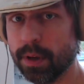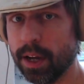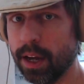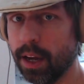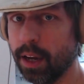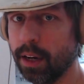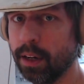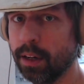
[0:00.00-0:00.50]

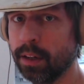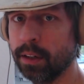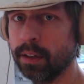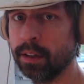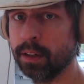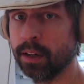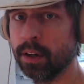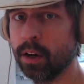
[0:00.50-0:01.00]
in
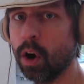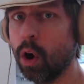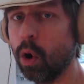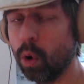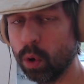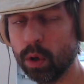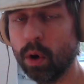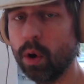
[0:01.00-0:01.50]

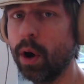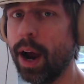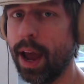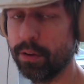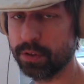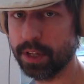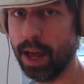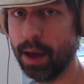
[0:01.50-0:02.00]
whole or
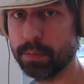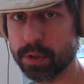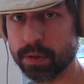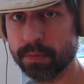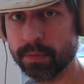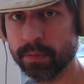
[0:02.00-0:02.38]
half steps,